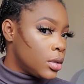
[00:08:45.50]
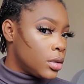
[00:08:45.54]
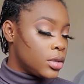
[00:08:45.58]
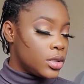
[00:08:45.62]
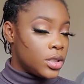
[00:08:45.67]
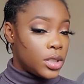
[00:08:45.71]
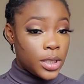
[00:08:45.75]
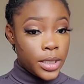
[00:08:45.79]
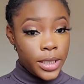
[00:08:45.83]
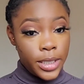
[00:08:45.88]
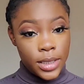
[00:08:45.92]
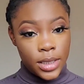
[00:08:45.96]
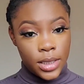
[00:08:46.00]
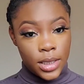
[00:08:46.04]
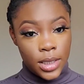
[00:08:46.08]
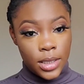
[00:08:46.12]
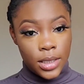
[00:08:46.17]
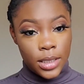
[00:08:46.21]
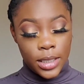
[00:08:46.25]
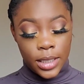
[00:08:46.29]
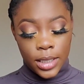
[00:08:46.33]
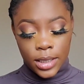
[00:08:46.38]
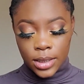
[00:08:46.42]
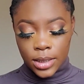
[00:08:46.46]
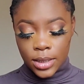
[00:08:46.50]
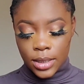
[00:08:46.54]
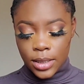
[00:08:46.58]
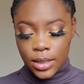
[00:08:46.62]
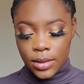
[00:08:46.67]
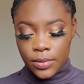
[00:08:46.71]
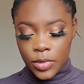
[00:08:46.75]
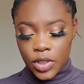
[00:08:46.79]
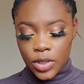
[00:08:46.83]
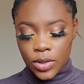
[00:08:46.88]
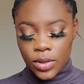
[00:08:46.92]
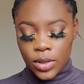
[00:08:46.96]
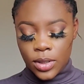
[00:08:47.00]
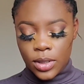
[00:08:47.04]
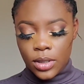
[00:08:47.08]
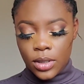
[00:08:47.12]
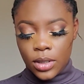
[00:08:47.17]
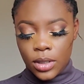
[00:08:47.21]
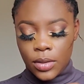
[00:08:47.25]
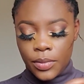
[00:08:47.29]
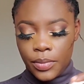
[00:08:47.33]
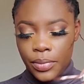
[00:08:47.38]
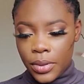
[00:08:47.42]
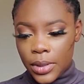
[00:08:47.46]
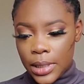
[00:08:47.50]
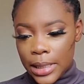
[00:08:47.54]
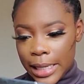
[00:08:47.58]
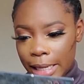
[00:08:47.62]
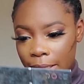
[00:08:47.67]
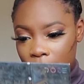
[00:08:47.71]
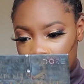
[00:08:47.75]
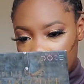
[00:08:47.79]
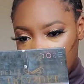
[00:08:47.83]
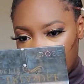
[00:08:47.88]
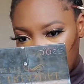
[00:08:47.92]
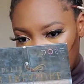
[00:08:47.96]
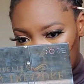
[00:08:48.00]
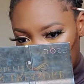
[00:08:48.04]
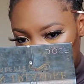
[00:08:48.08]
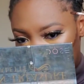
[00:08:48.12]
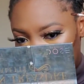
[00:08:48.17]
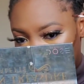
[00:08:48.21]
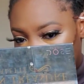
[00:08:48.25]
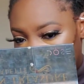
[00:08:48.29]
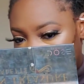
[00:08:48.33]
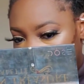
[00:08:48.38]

Do you guys see that? And I'm just gonna put like dots of